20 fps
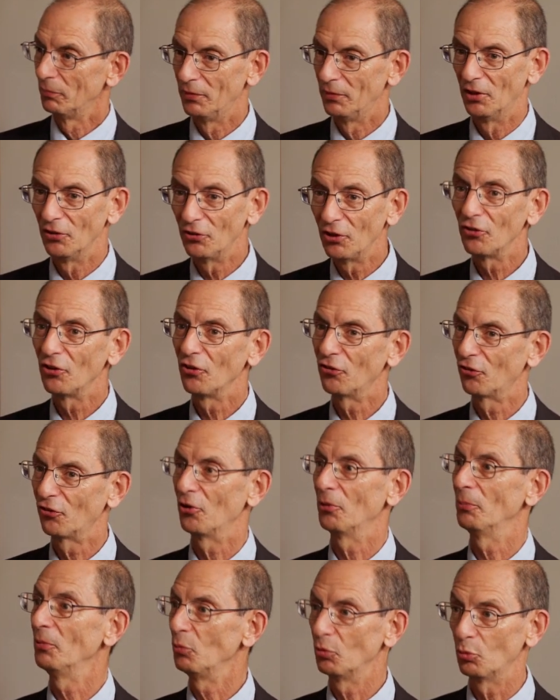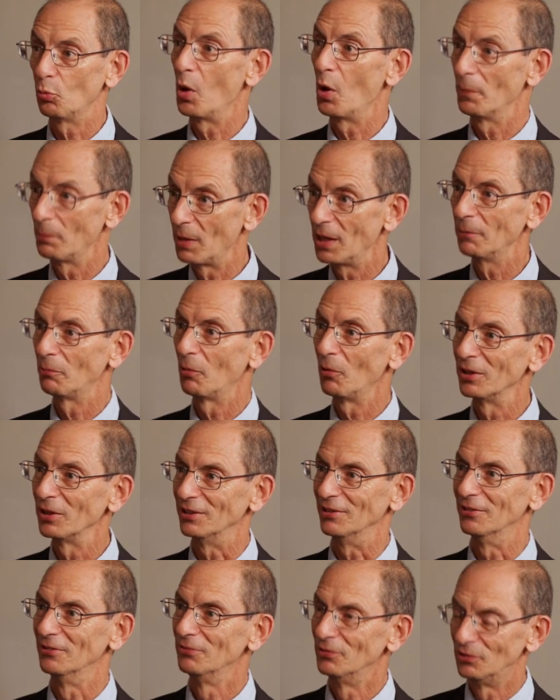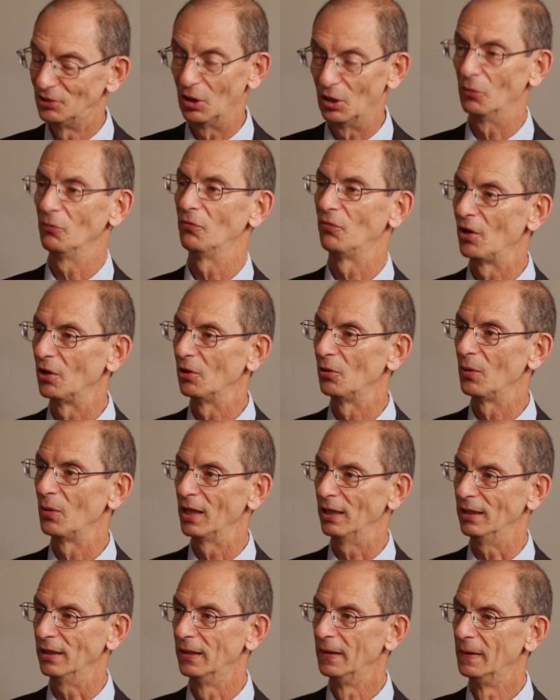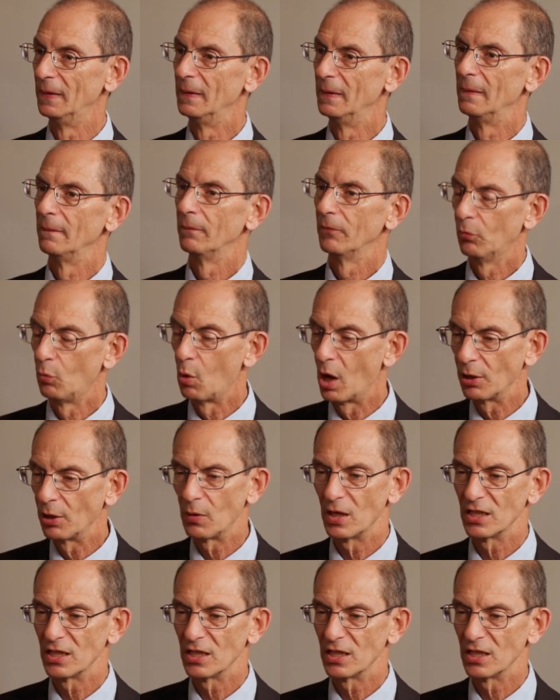this is a sermon with one main point: don't fall away. Why do